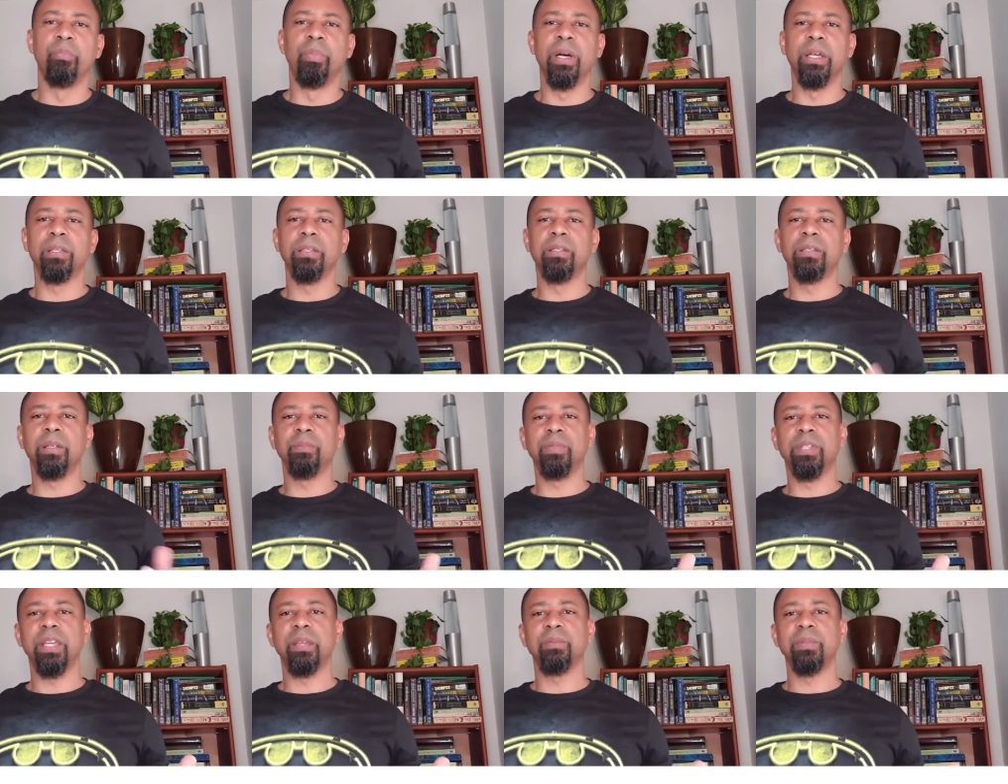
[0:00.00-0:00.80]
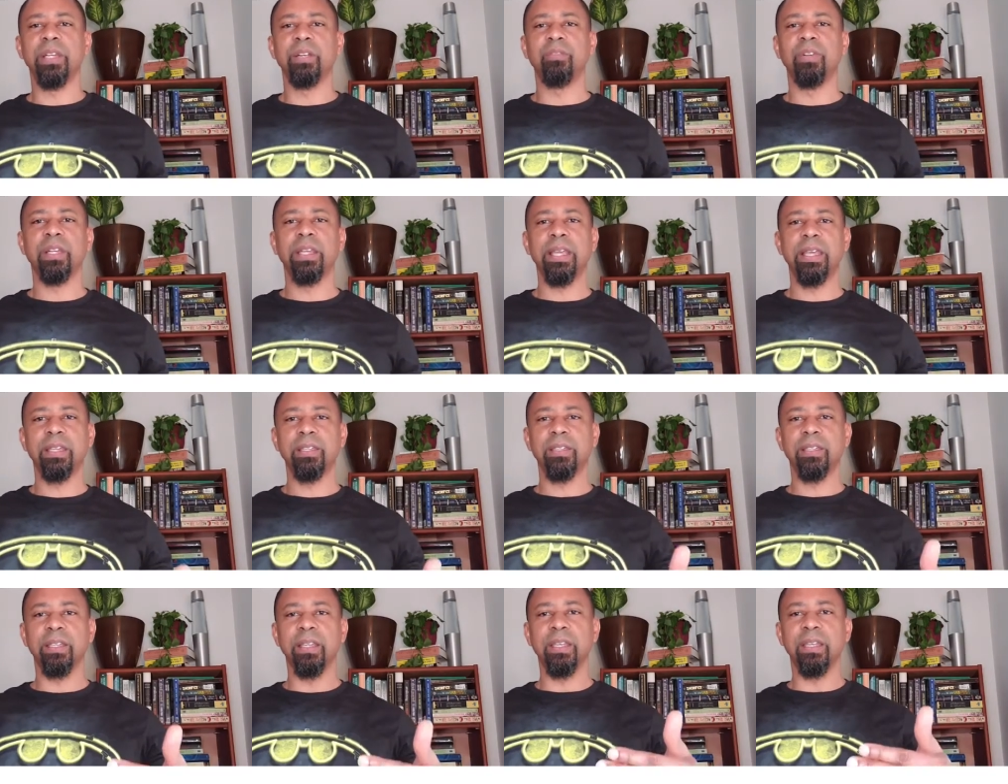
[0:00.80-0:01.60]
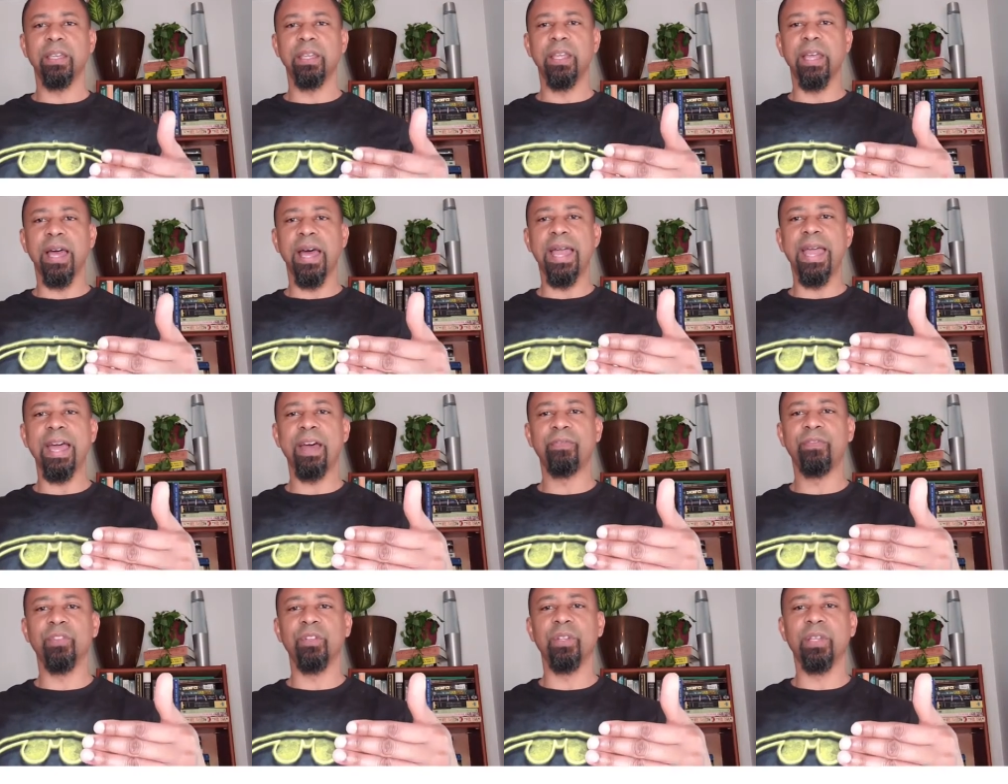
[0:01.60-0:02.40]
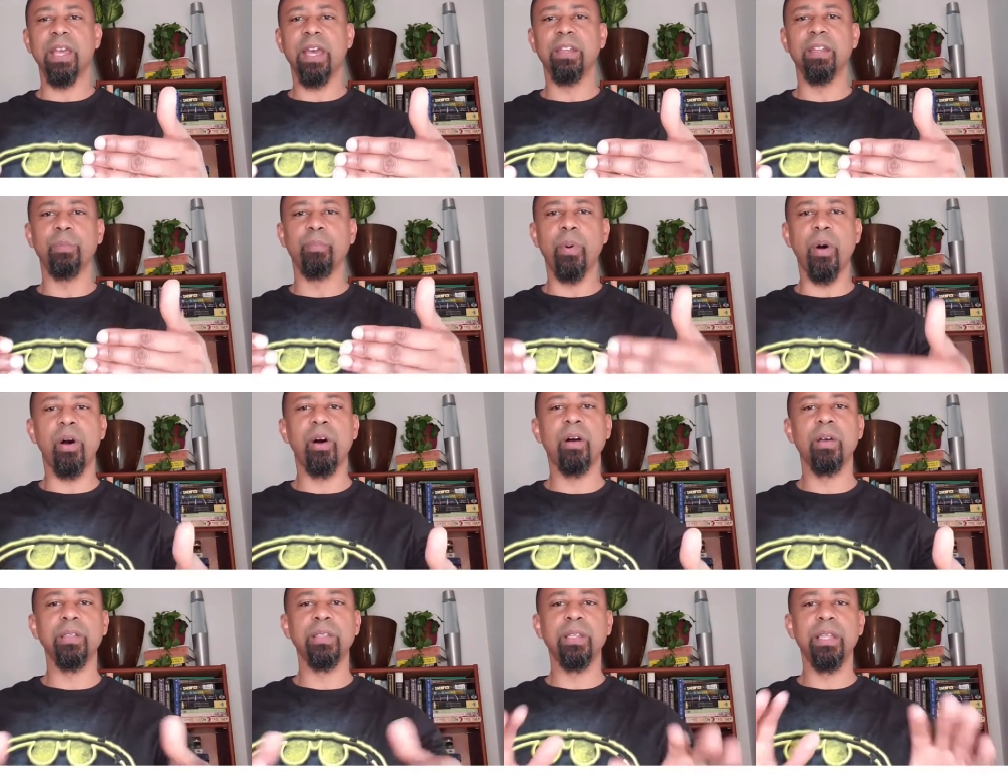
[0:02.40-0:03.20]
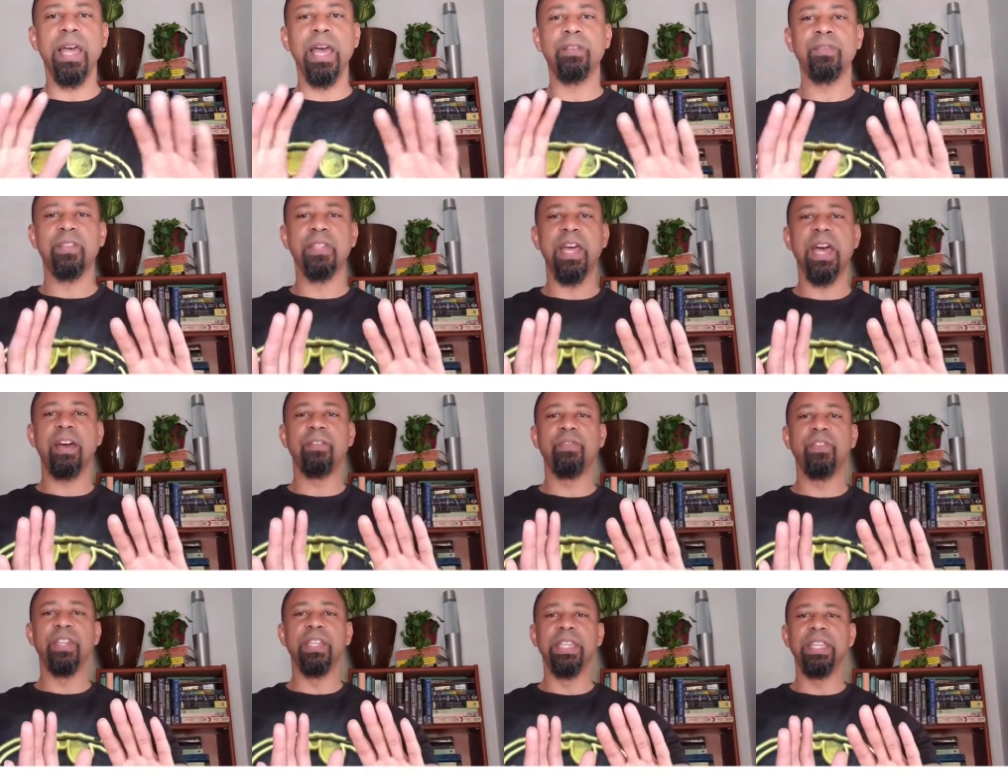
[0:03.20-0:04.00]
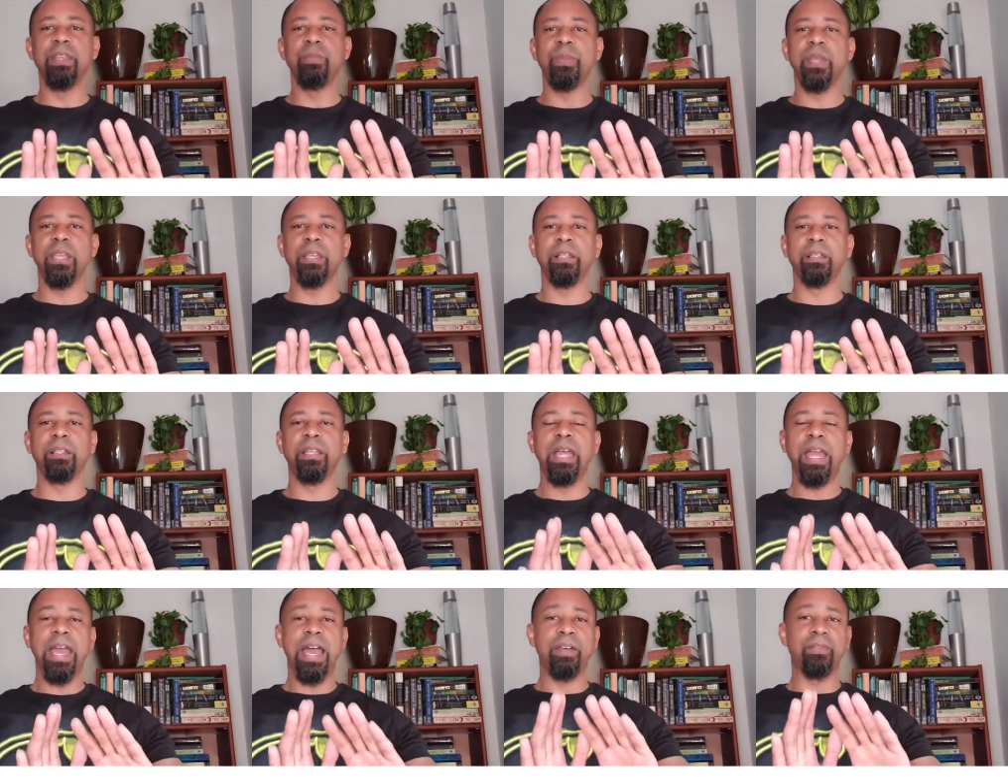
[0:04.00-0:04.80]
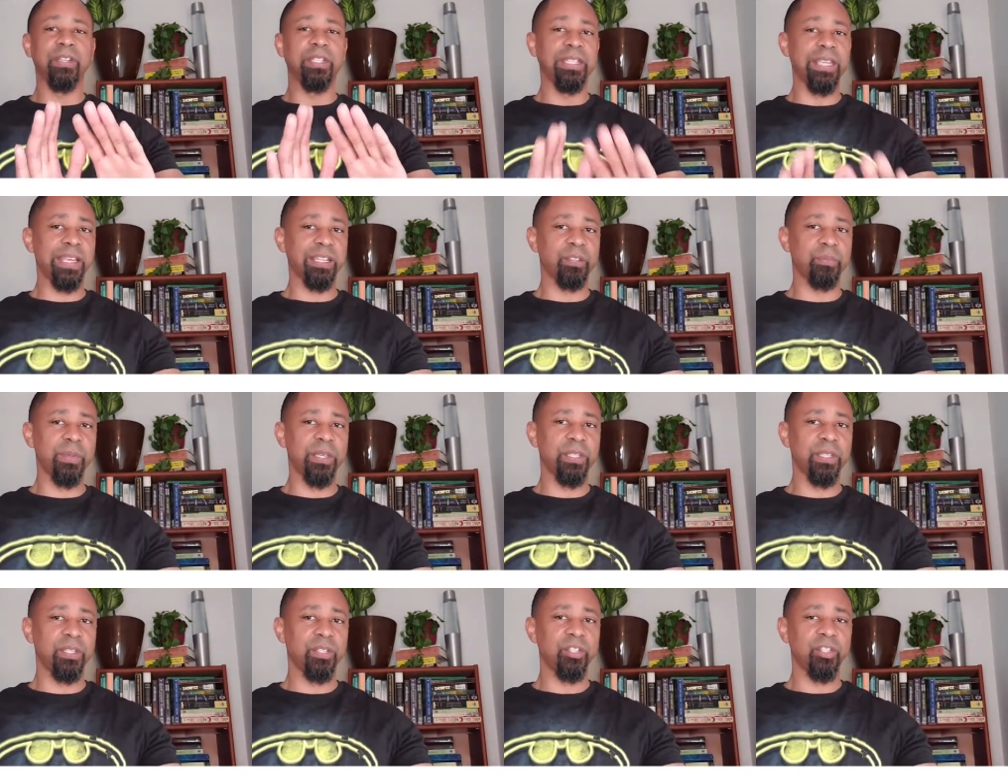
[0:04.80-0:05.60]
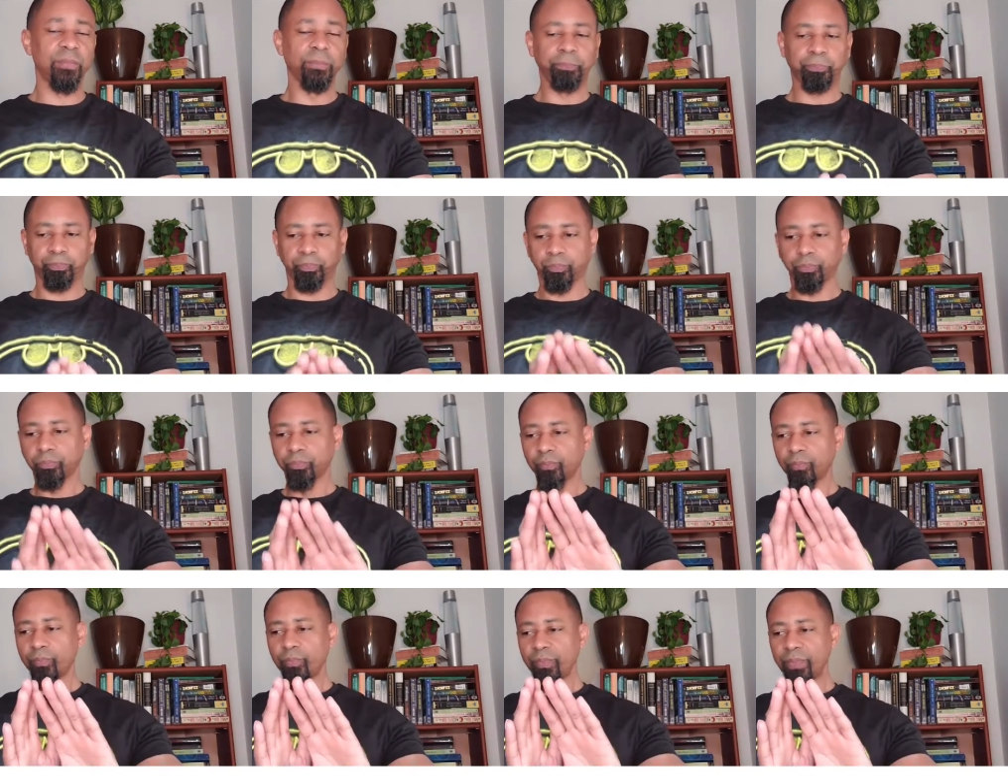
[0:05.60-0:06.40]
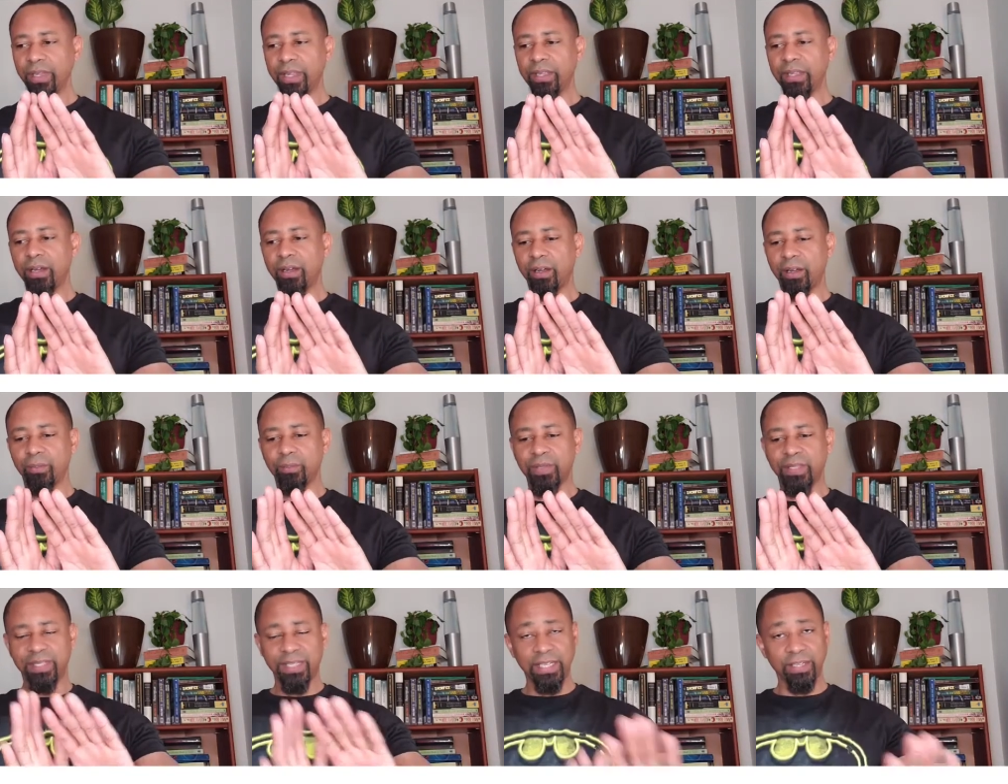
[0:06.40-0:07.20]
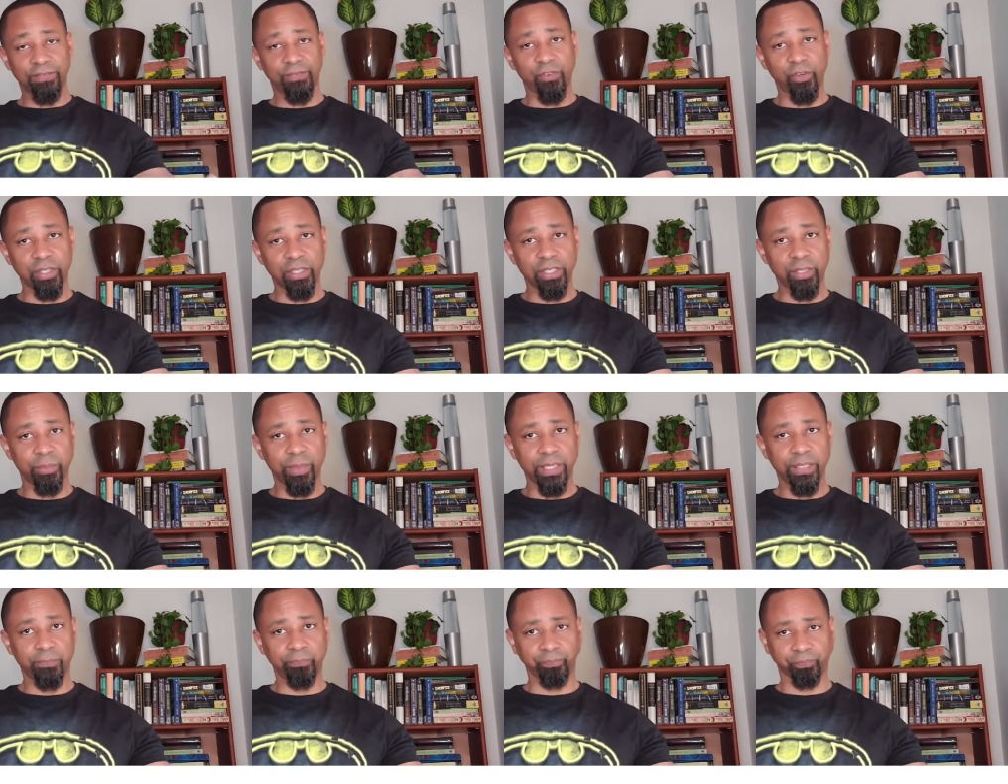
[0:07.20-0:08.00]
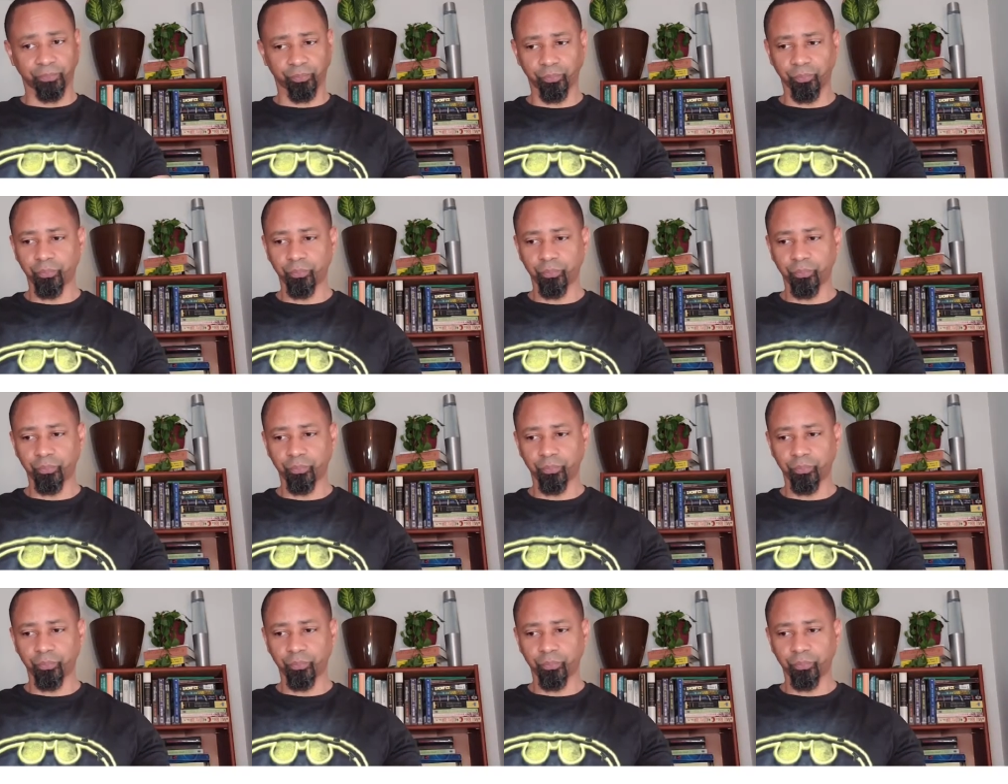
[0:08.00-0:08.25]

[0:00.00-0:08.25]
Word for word: But sometimes I realize I have to kind of pause, have, have the email, have the text message, um, sit for a little bit,